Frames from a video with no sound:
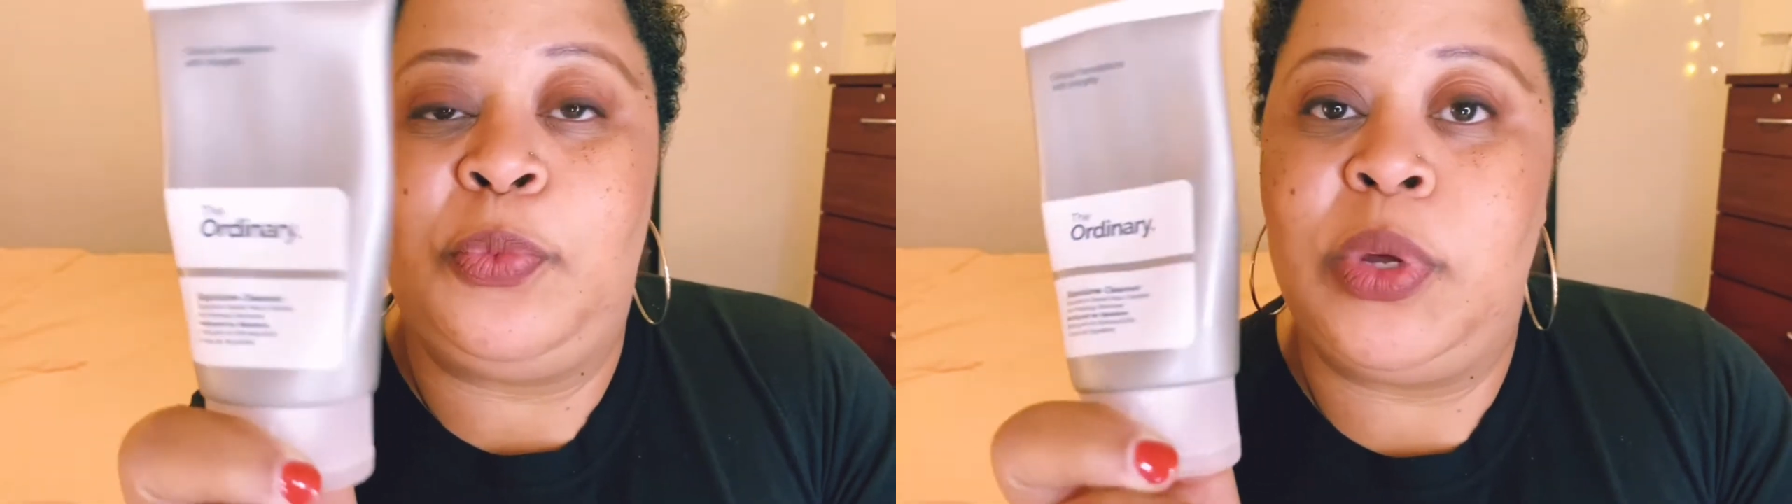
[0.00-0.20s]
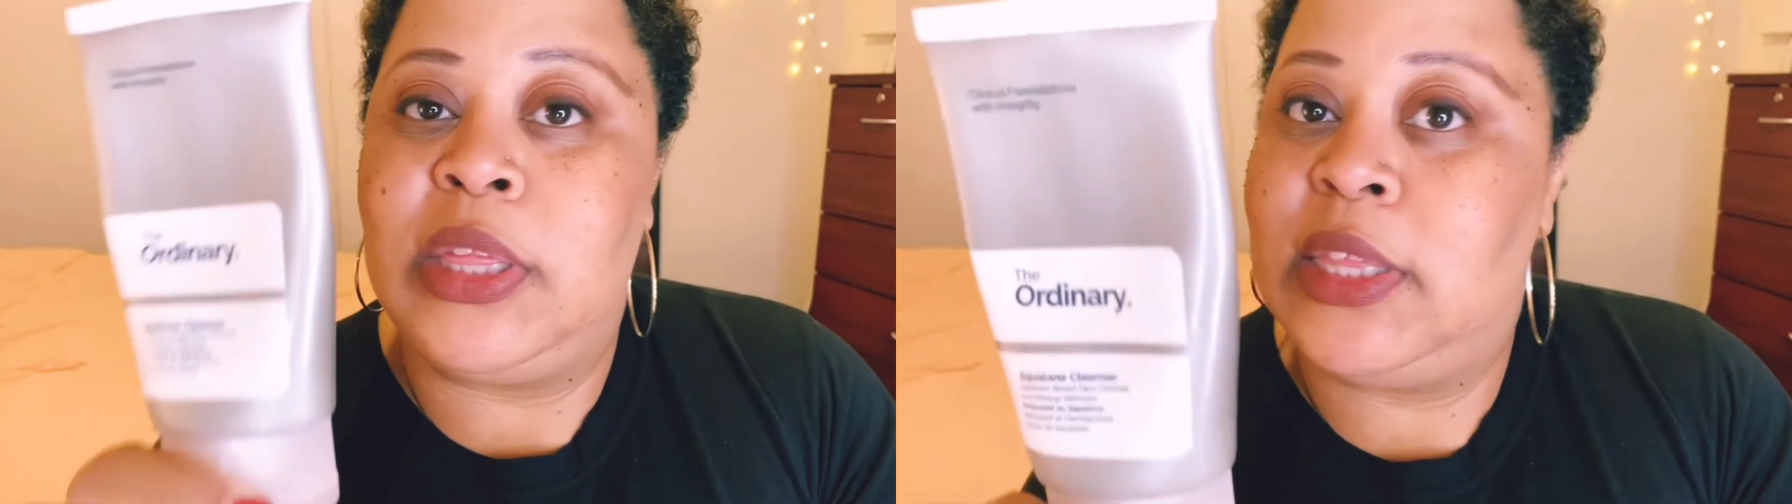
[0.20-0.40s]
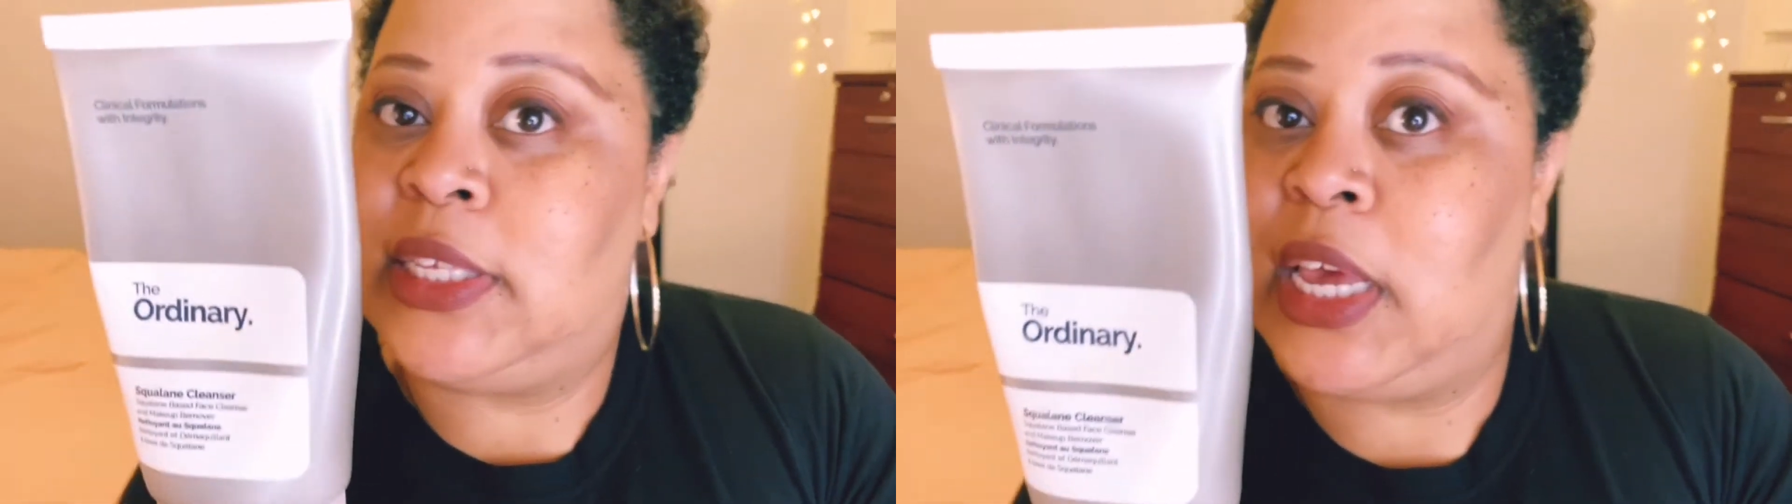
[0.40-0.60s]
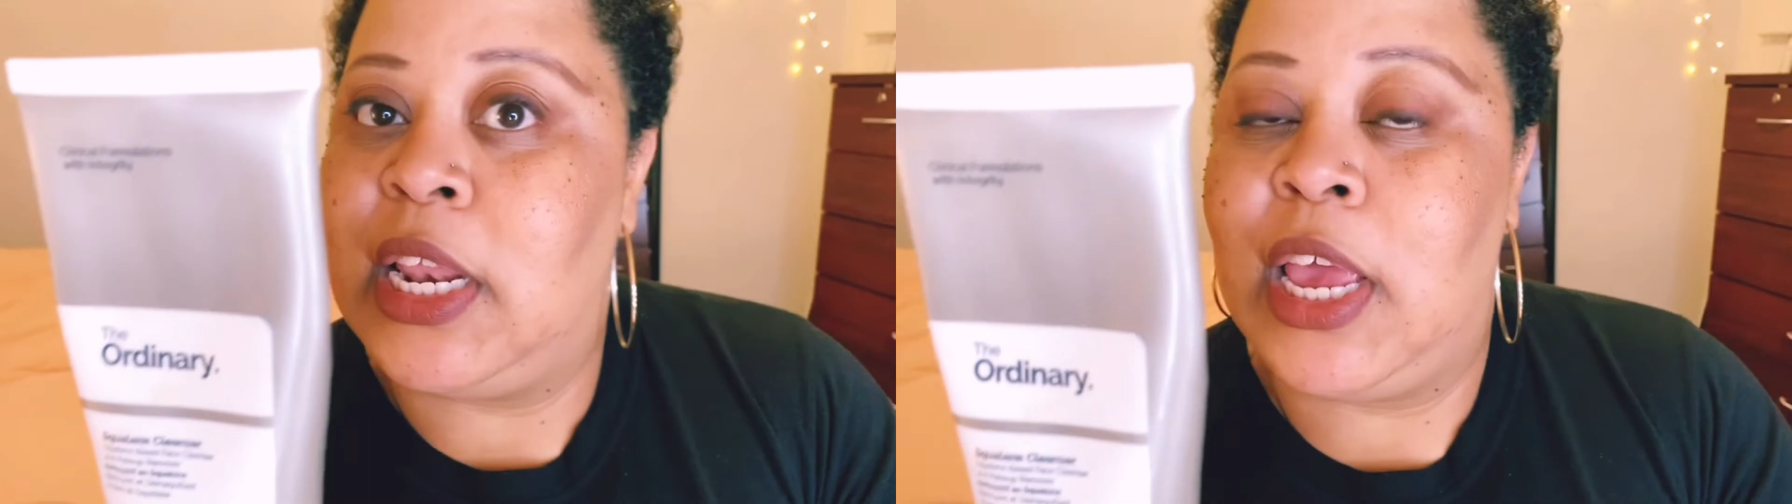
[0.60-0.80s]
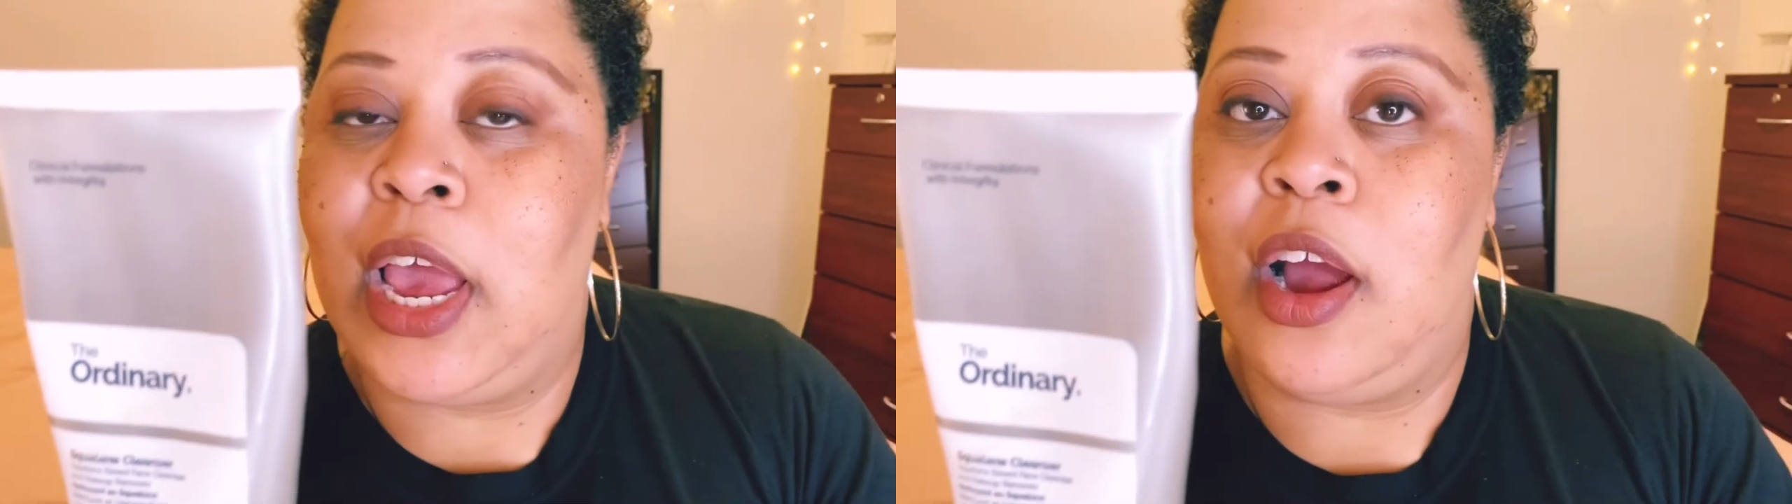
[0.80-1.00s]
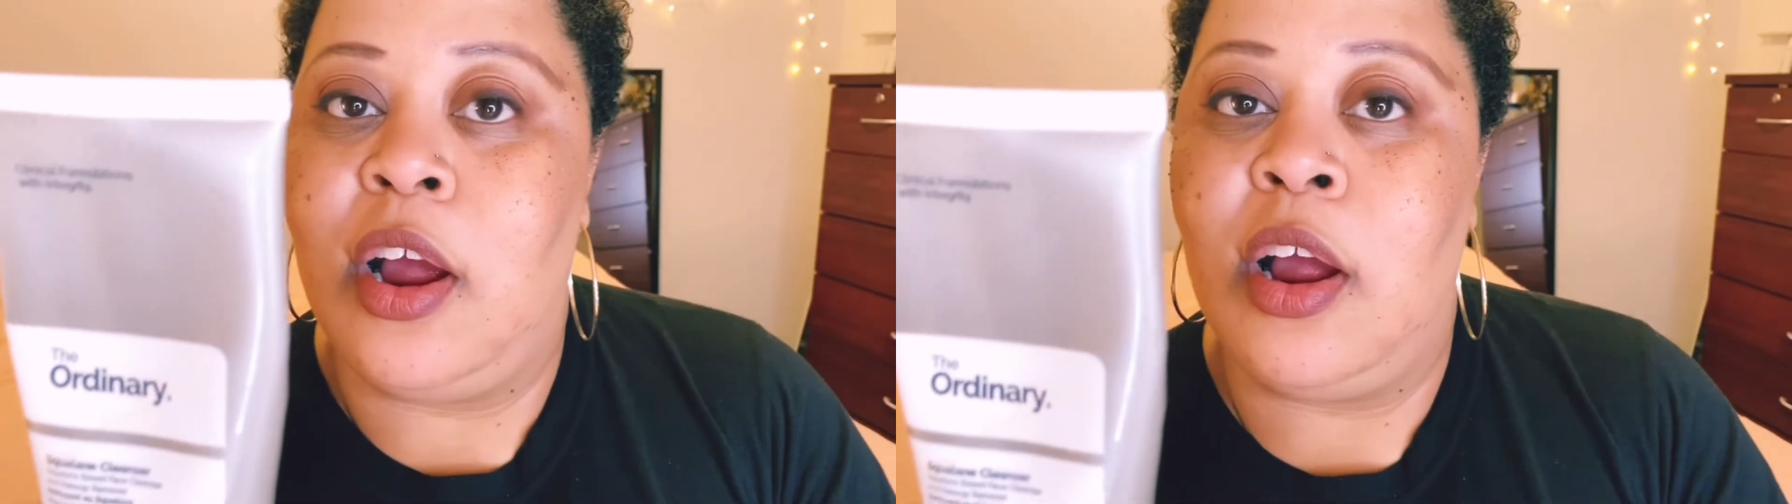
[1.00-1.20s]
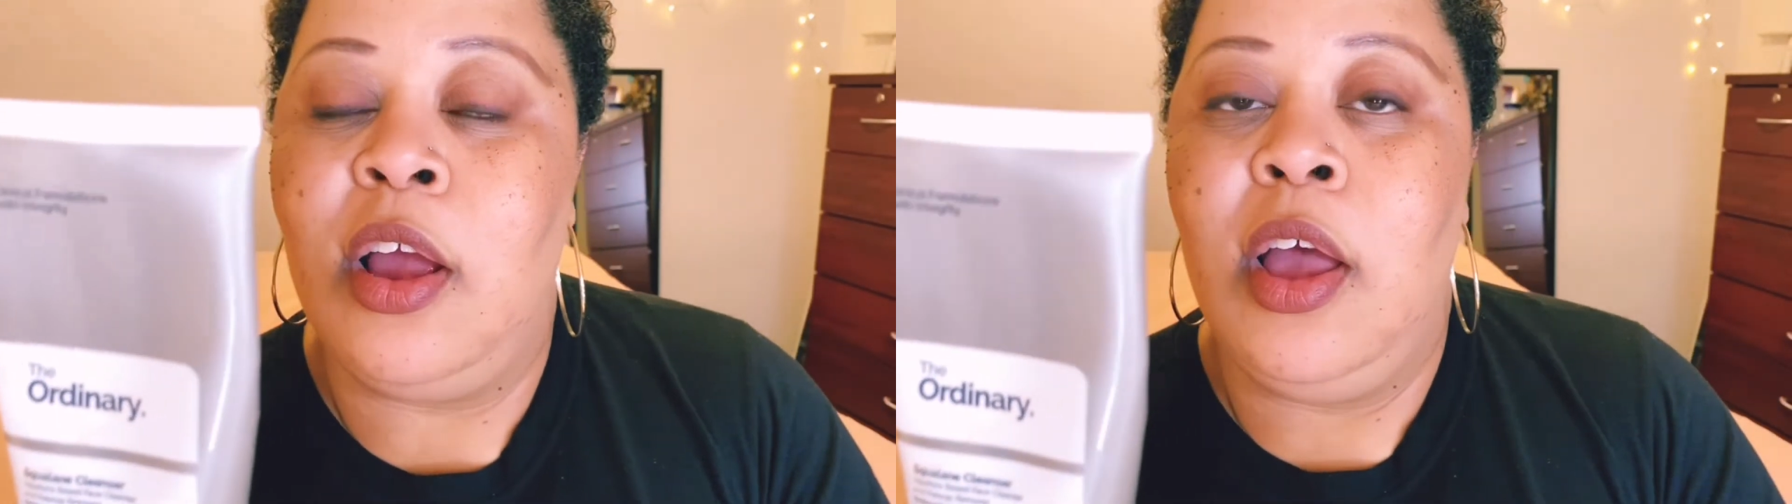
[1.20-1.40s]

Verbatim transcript: with skincare,